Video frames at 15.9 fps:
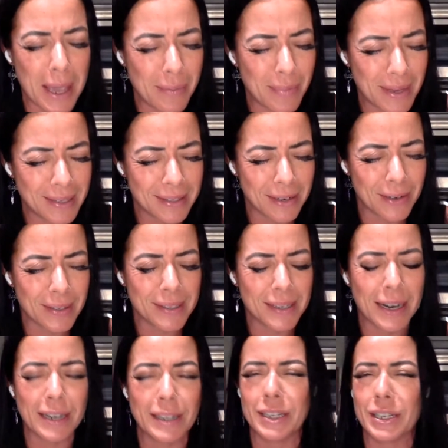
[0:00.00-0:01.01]
babies that
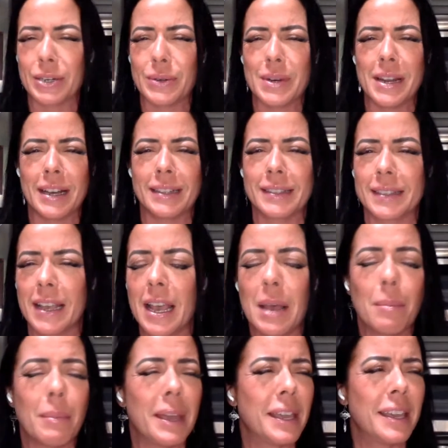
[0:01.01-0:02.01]
are starting to go nuts?
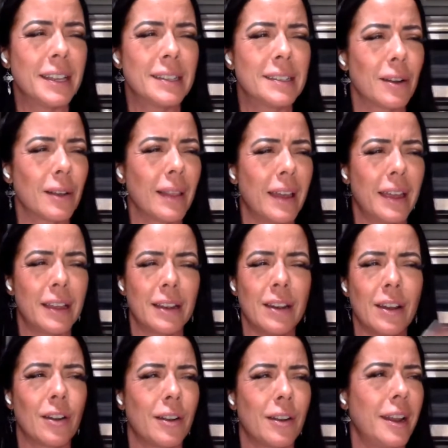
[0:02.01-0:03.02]
My kids are
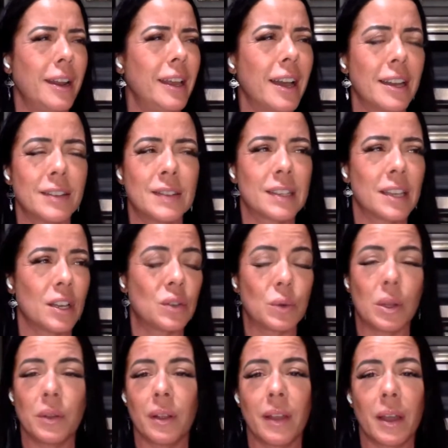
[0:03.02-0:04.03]
like not on any kind of
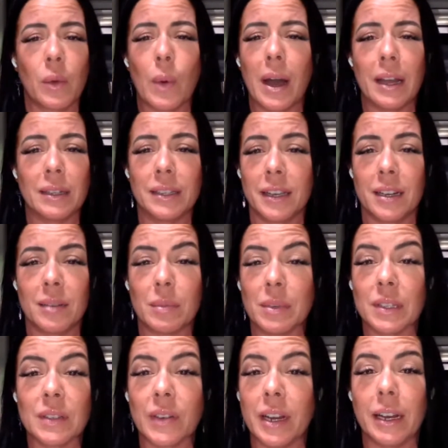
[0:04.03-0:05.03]
schedule. They're like wild
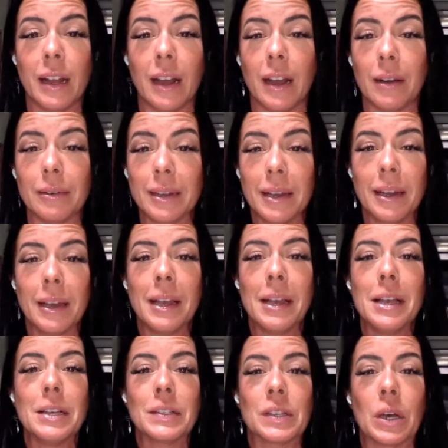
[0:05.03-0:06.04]
animals right now.
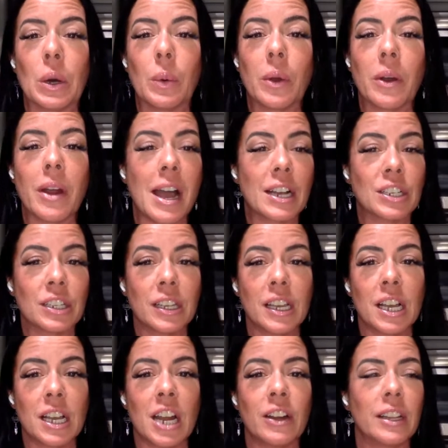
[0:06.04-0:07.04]
So we're
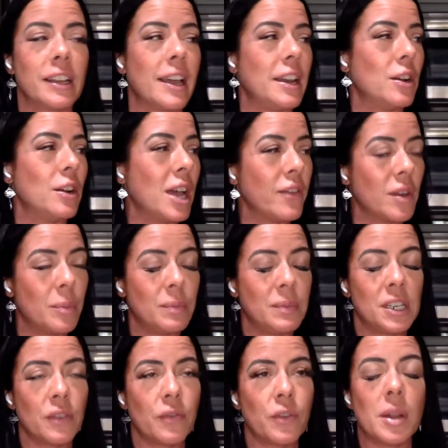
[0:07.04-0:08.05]
actually currently, I know I have
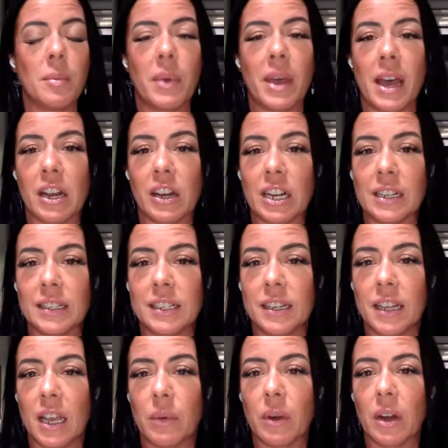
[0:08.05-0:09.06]
a different
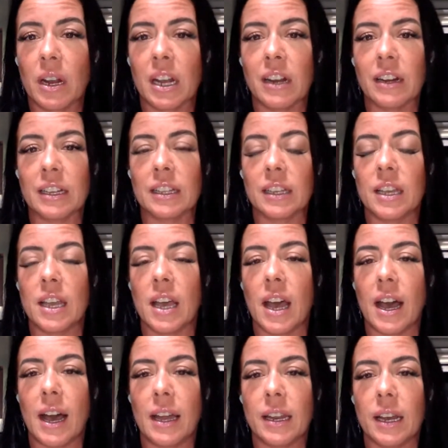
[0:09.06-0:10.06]
background today. We're
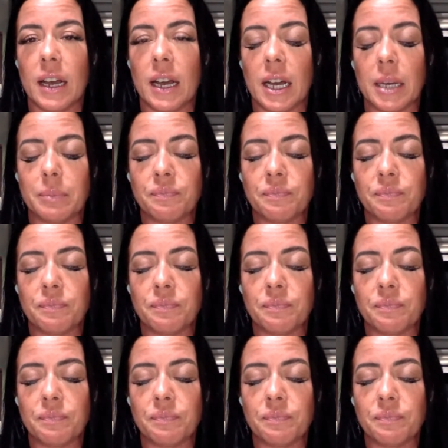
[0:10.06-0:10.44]
currently at